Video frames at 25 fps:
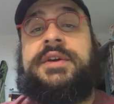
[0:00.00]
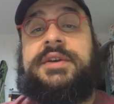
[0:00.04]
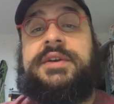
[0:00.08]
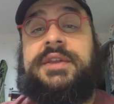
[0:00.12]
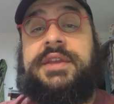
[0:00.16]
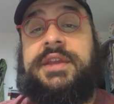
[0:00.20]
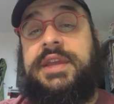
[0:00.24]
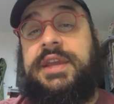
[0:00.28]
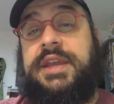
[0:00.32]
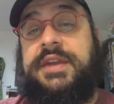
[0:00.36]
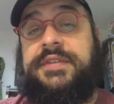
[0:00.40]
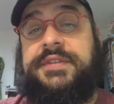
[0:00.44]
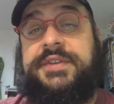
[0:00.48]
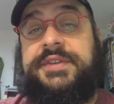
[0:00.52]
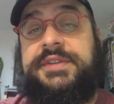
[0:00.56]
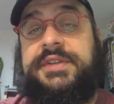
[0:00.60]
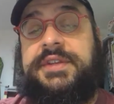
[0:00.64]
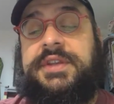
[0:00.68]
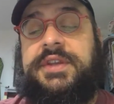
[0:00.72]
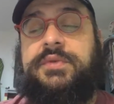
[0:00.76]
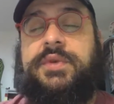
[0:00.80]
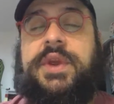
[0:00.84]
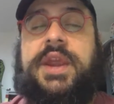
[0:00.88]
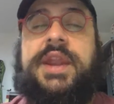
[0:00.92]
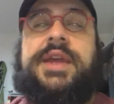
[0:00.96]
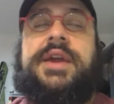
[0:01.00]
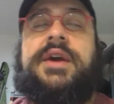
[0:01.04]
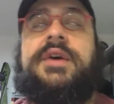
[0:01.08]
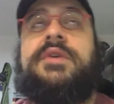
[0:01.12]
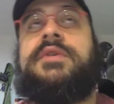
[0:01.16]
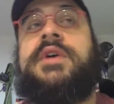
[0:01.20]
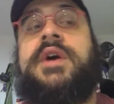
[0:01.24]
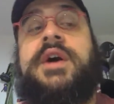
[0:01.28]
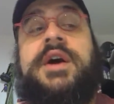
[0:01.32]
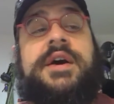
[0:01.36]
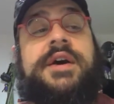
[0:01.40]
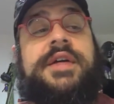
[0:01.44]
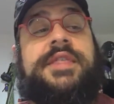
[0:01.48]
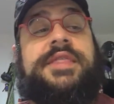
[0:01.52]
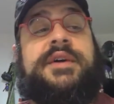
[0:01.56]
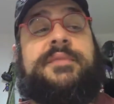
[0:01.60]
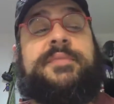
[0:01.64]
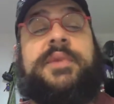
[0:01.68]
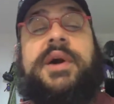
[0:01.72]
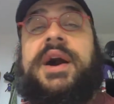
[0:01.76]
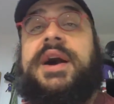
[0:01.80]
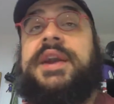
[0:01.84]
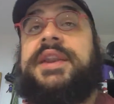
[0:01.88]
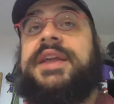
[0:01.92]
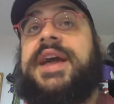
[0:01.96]
Geek in the City Radio. The
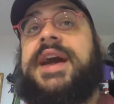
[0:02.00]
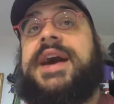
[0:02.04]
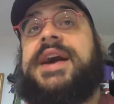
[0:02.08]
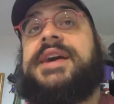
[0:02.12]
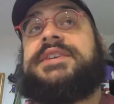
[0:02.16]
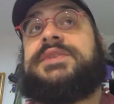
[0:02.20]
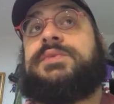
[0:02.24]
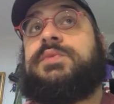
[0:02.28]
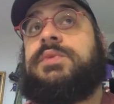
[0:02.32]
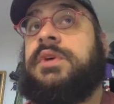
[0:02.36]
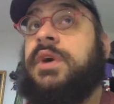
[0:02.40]
podcast